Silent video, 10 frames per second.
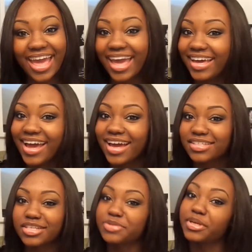Hey
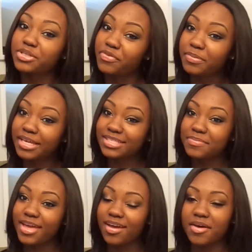guys, it's Rachel from Kiss
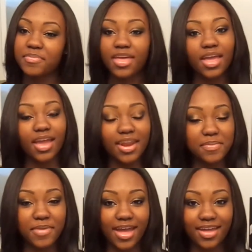and Makeup, and
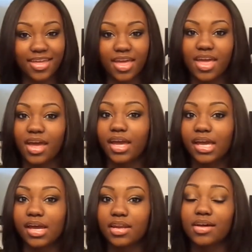I'm back.
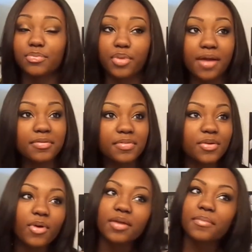And
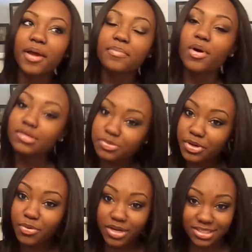probably one of my most
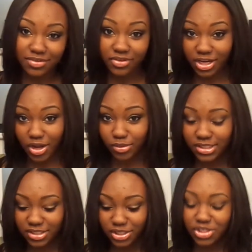requested videos
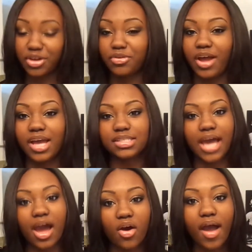is to show you guys
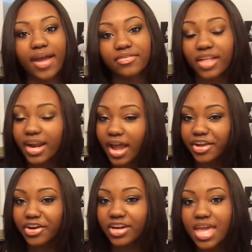how I flat
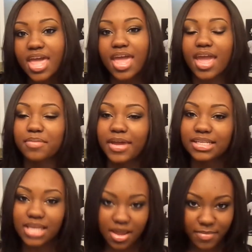iron and
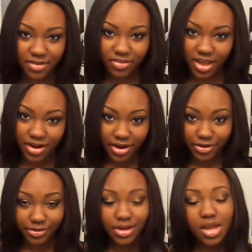maintain my flat
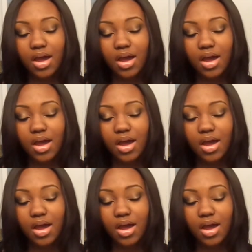iron